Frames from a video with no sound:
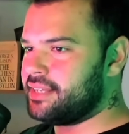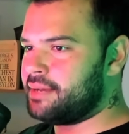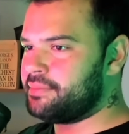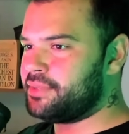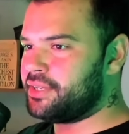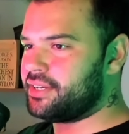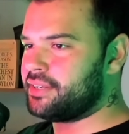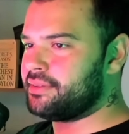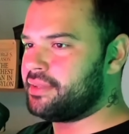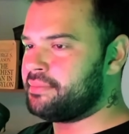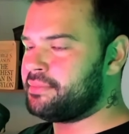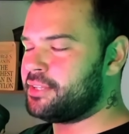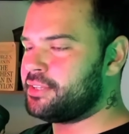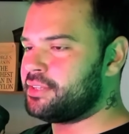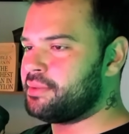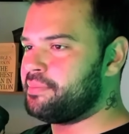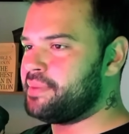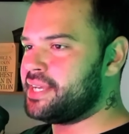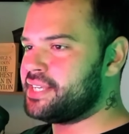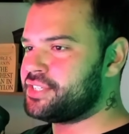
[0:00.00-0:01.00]
I'm not
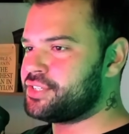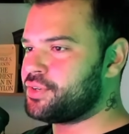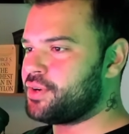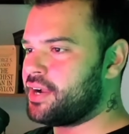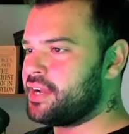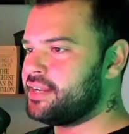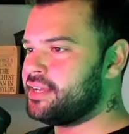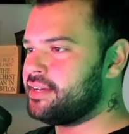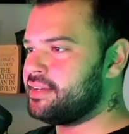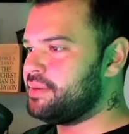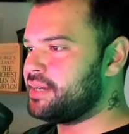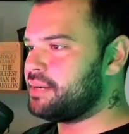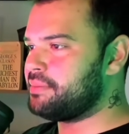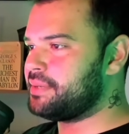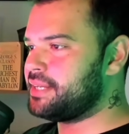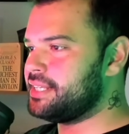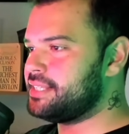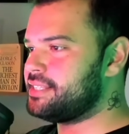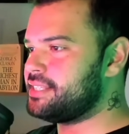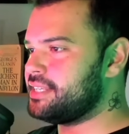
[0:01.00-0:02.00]
the best trader, but I'm
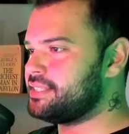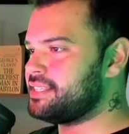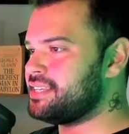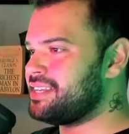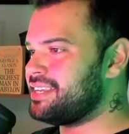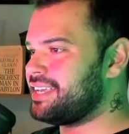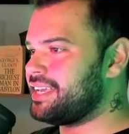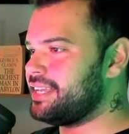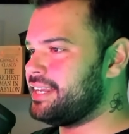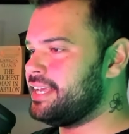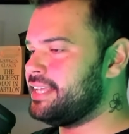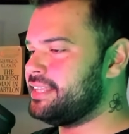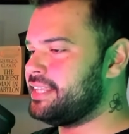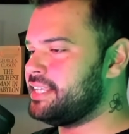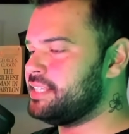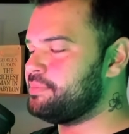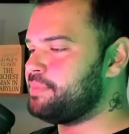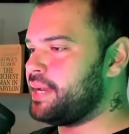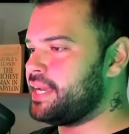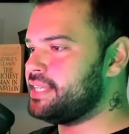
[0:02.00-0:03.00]
consistent, can hit
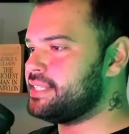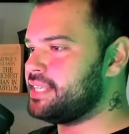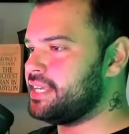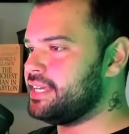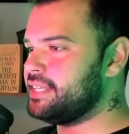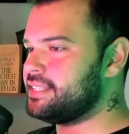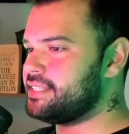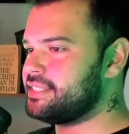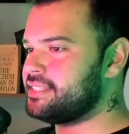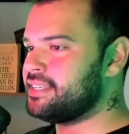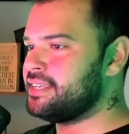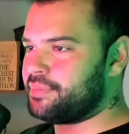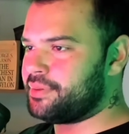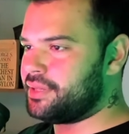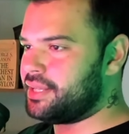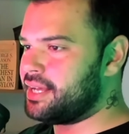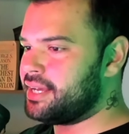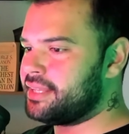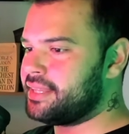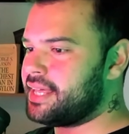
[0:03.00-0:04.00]
these base hits,
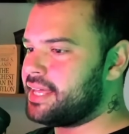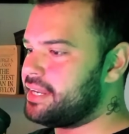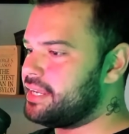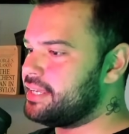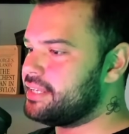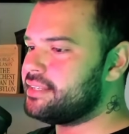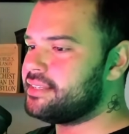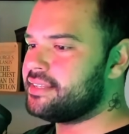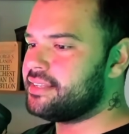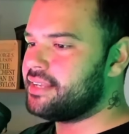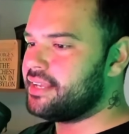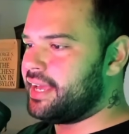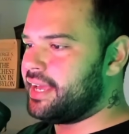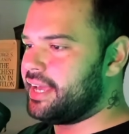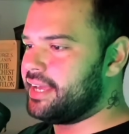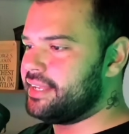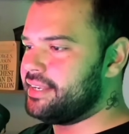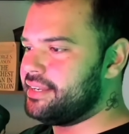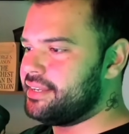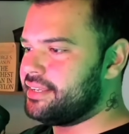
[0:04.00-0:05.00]
plug that in,
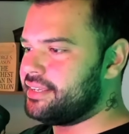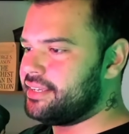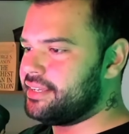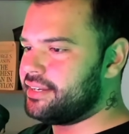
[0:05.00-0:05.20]
and